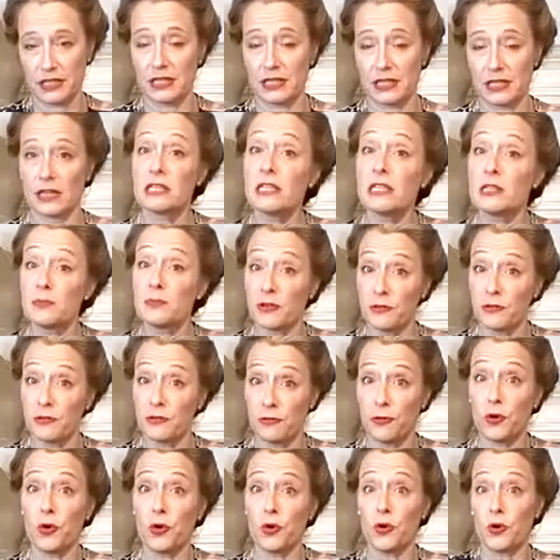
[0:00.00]
and this is
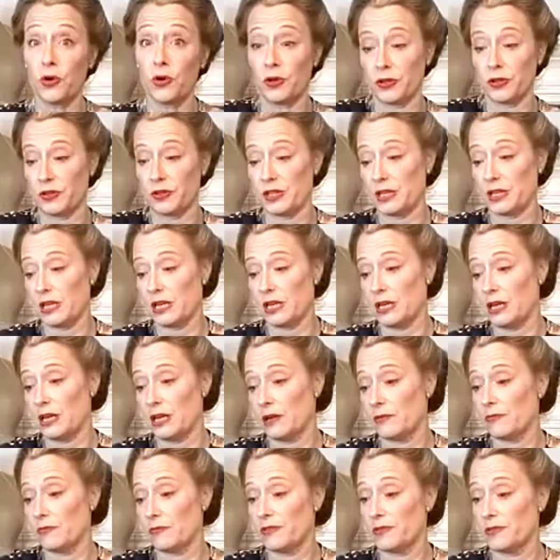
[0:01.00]
before the
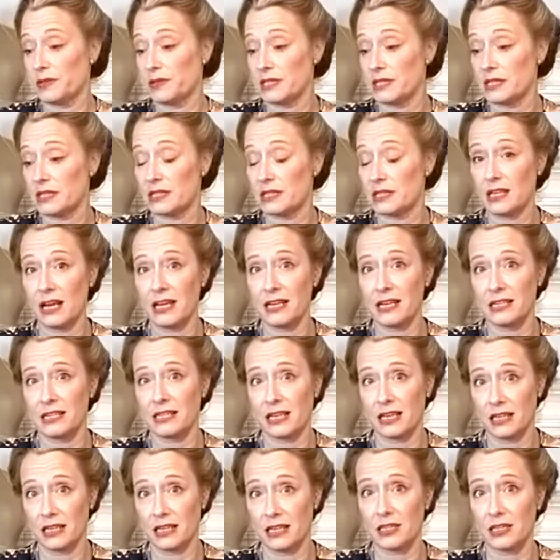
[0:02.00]
infamous siding
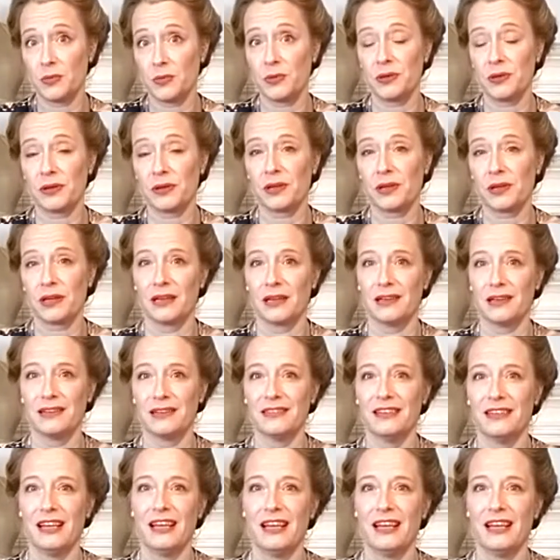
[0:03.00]
into Birkenau,